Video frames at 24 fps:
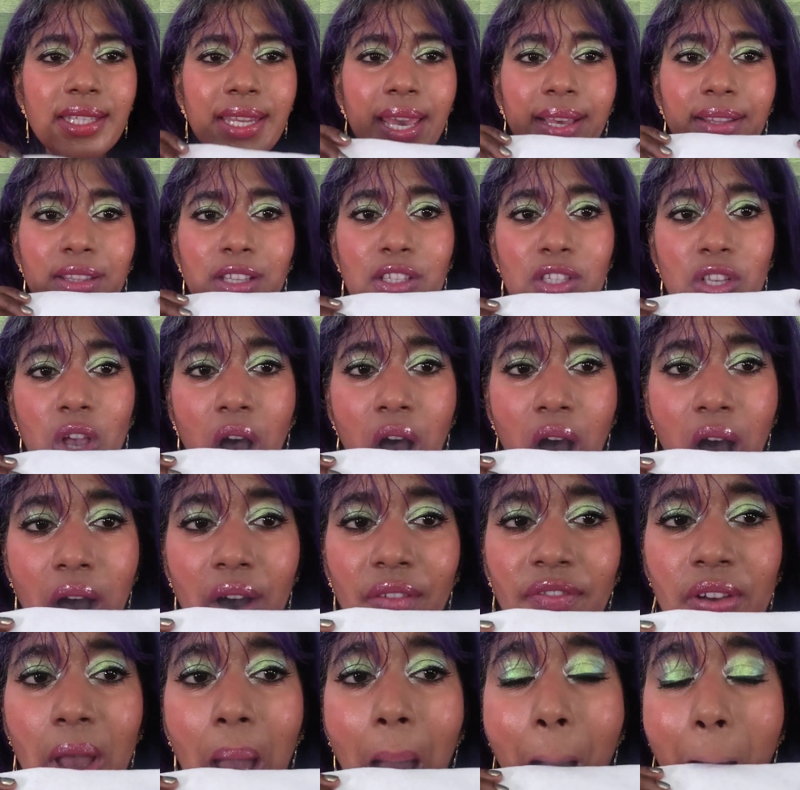take this
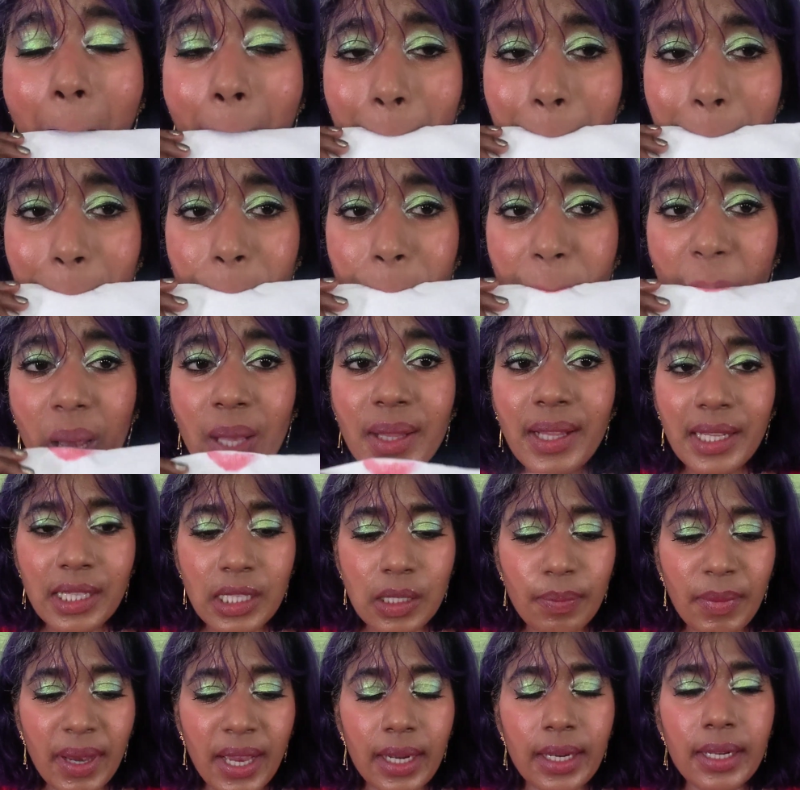off. But
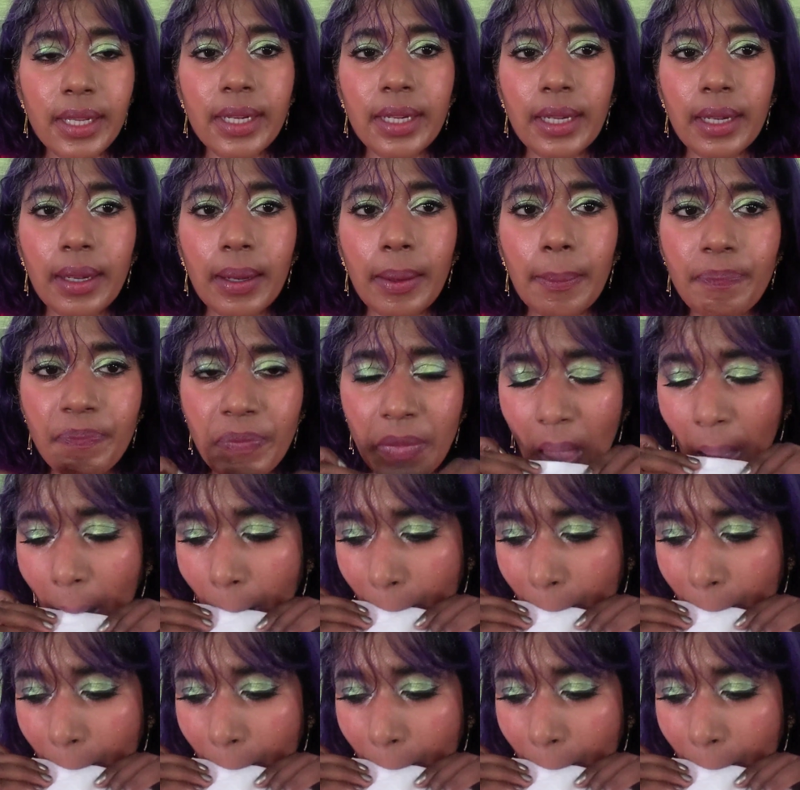that's my little